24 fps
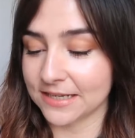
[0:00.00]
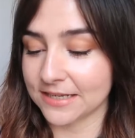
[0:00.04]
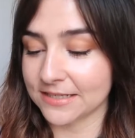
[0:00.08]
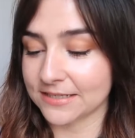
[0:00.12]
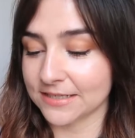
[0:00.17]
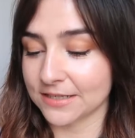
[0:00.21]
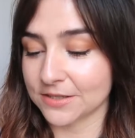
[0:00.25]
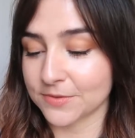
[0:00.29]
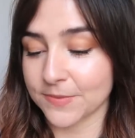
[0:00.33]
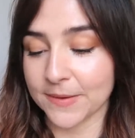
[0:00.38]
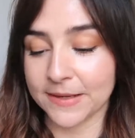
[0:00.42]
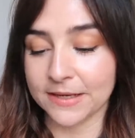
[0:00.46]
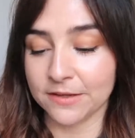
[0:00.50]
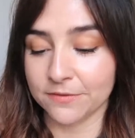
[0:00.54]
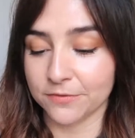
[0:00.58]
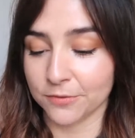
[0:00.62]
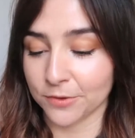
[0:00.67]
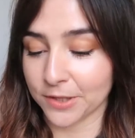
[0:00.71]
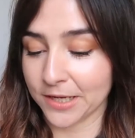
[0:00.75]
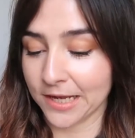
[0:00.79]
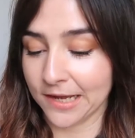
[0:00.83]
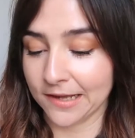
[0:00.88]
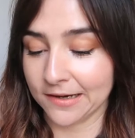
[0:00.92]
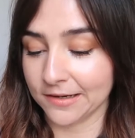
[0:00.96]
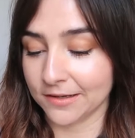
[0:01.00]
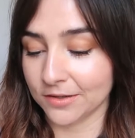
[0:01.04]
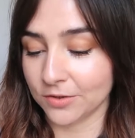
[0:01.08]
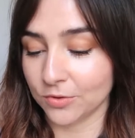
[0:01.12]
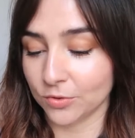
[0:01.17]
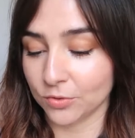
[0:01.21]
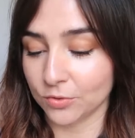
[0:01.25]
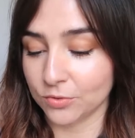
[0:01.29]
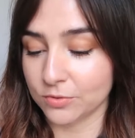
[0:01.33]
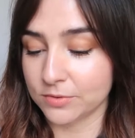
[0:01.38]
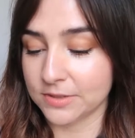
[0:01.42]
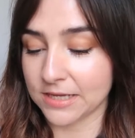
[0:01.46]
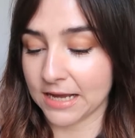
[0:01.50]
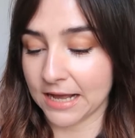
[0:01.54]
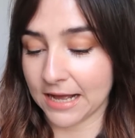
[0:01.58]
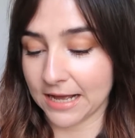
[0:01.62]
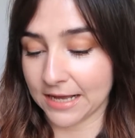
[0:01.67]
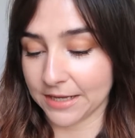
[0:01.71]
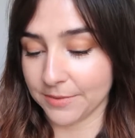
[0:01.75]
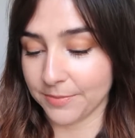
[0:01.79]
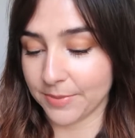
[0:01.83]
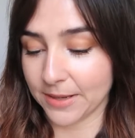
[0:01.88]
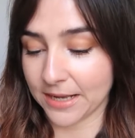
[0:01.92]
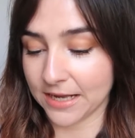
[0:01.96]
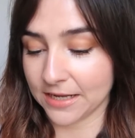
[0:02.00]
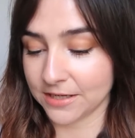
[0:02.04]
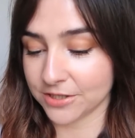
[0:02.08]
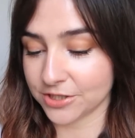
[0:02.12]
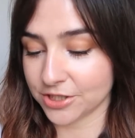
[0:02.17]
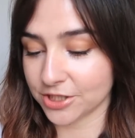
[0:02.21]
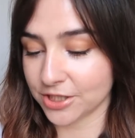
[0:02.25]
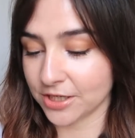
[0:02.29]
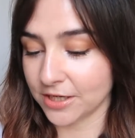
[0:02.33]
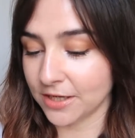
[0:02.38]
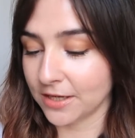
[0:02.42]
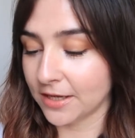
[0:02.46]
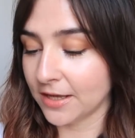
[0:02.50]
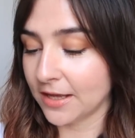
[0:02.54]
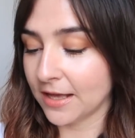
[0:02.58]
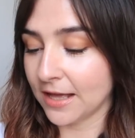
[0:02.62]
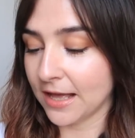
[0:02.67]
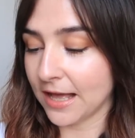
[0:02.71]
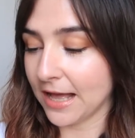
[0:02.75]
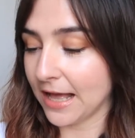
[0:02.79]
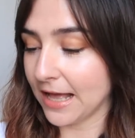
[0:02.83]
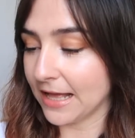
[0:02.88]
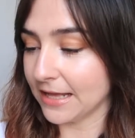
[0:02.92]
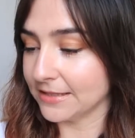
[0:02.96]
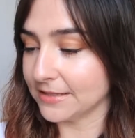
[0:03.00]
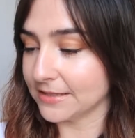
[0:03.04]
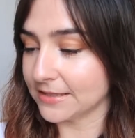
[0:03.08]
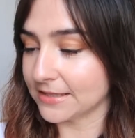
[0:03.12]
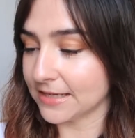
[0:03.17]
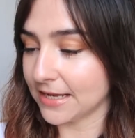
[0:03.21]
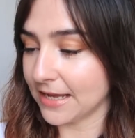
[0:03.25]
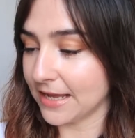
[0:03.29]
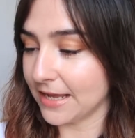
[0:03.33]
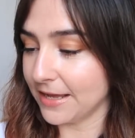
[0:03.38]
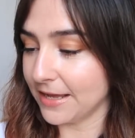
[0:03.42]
It's a 24 karat gold eye patch and